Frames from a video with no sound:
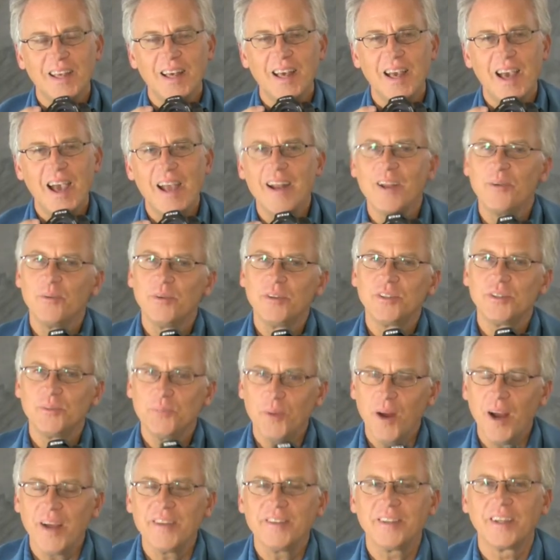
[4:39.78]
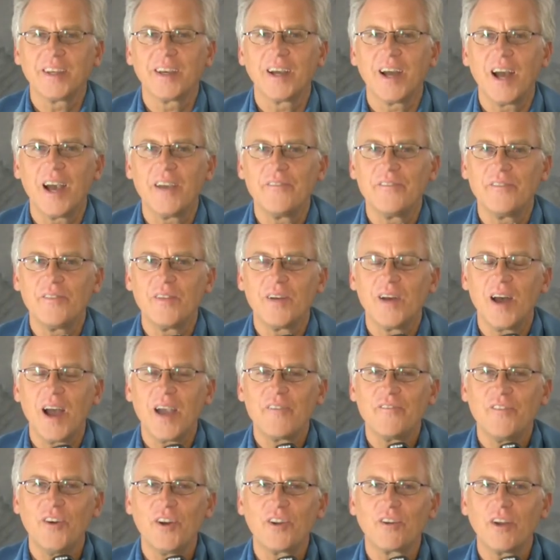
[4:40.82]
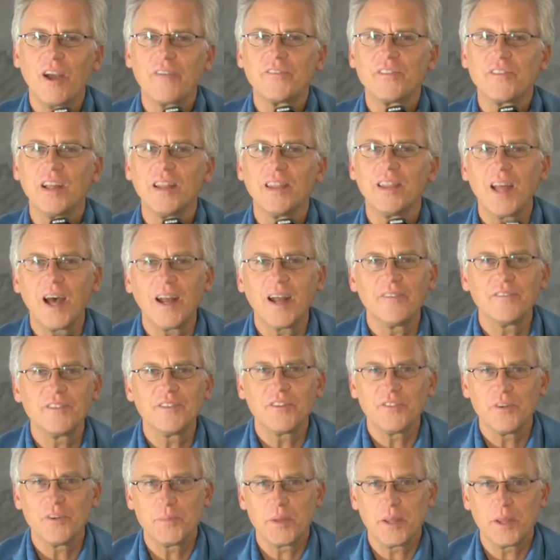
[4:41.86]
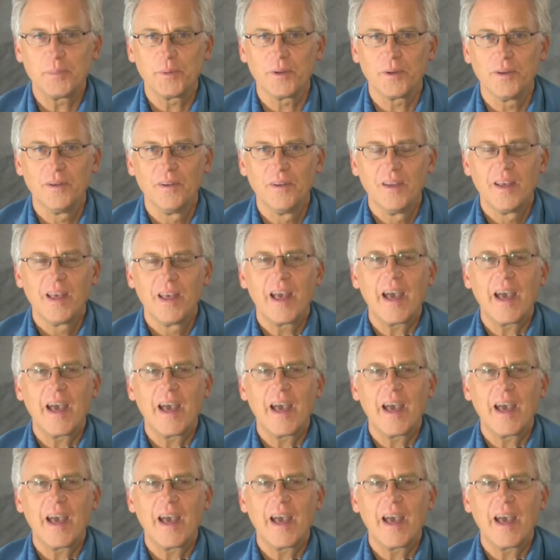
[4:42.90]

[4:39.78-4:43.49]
And it was surprising. I, I photographed a lot of different people,